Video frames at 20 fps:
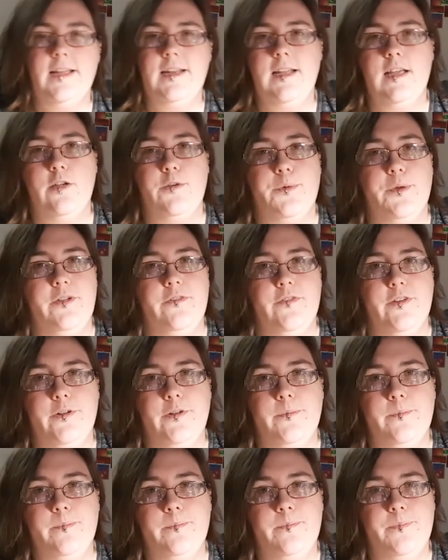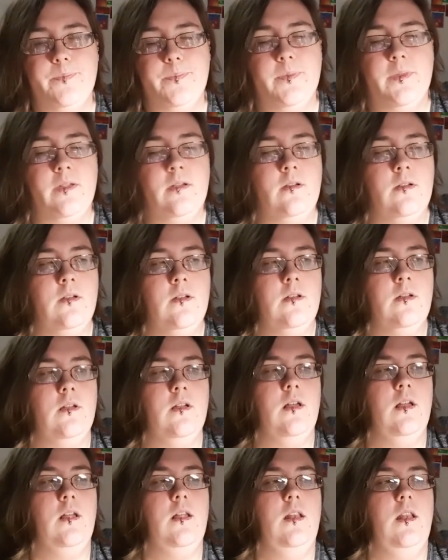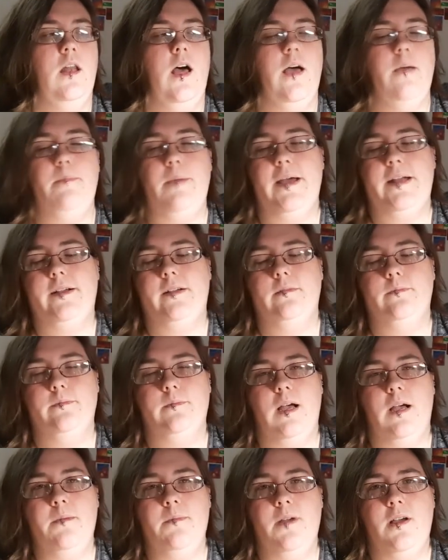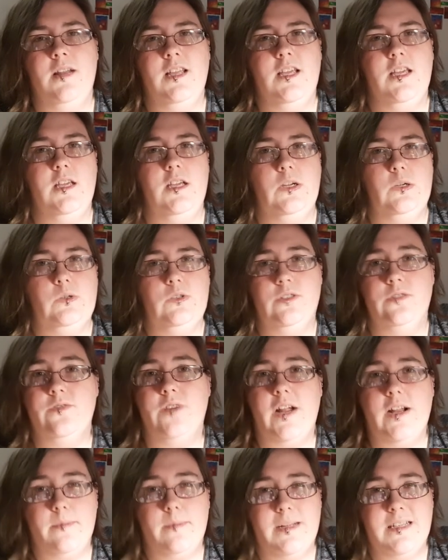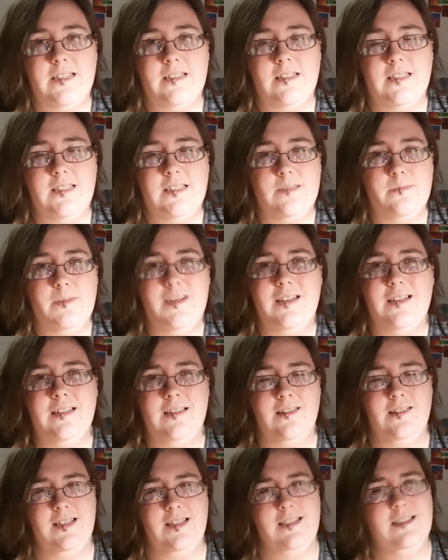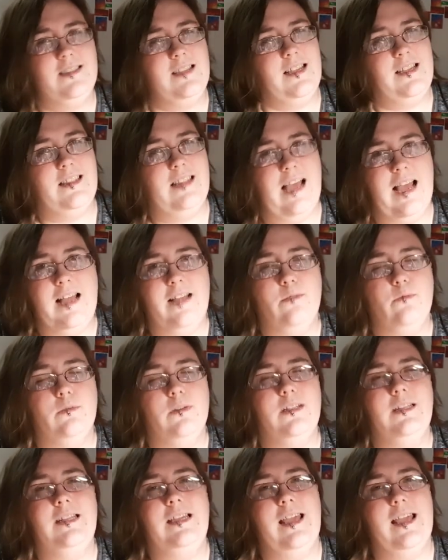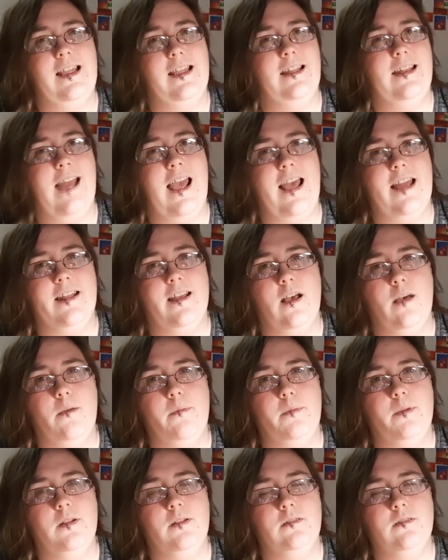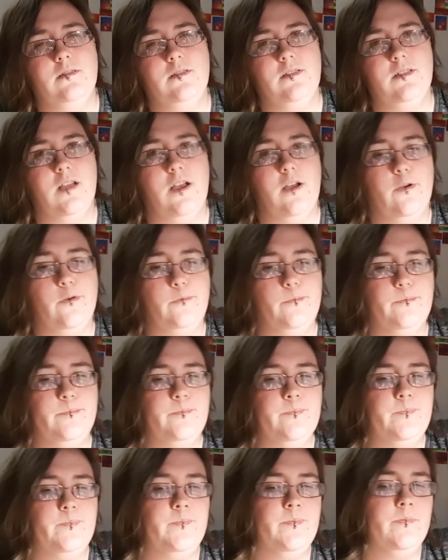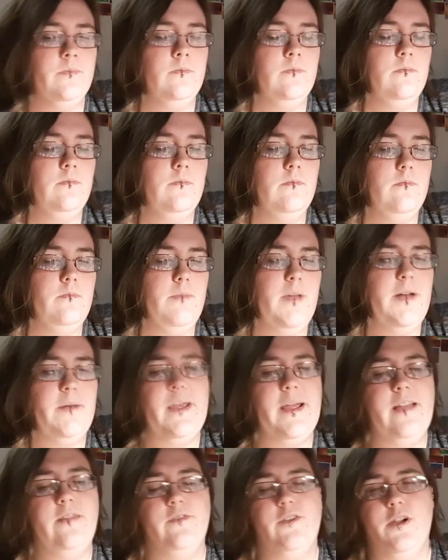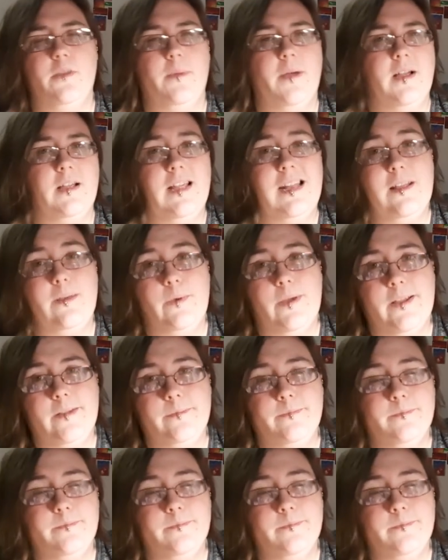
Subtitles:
ink refill. Lot better. I'm not a huge environmentalist, but little things like that really can add up. So, better bang for your buck anyway.